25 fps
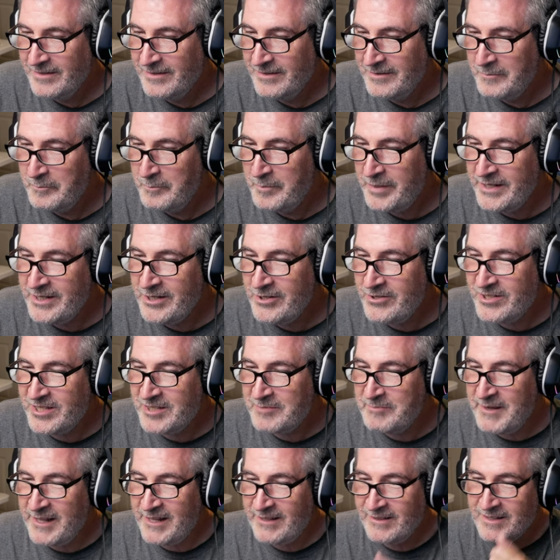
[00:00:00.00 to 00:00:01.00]
But you
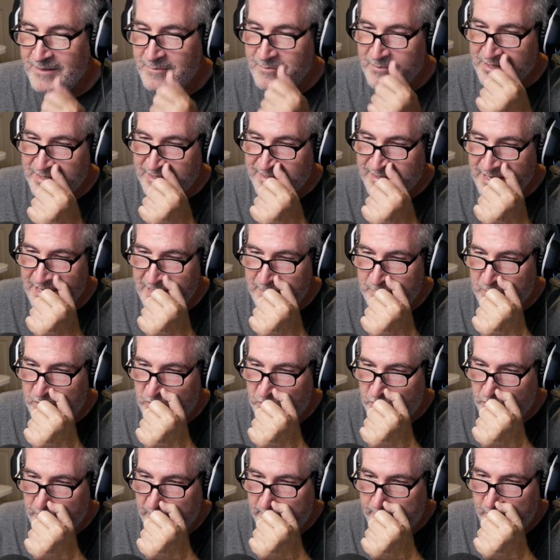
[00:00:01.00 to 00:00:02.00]
spell them the same.
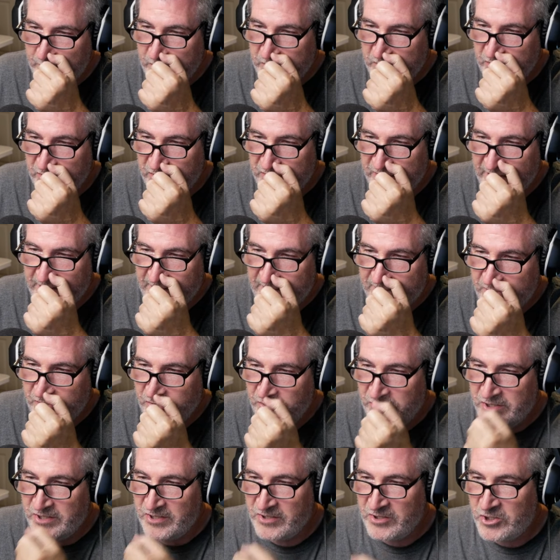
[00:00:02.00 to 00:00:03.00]
Strippers are
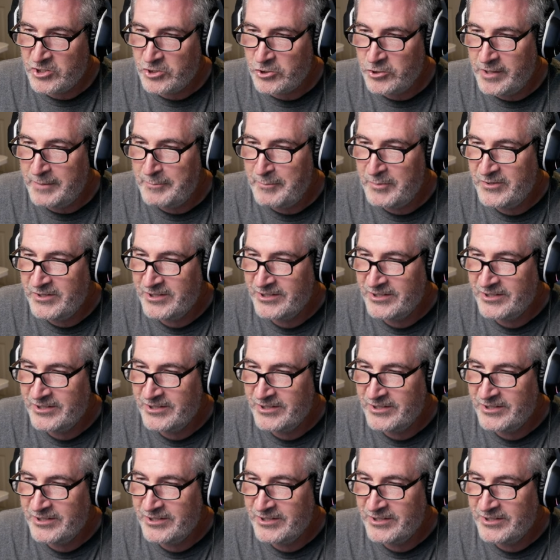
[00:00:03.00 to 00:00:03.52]
dancers and strippers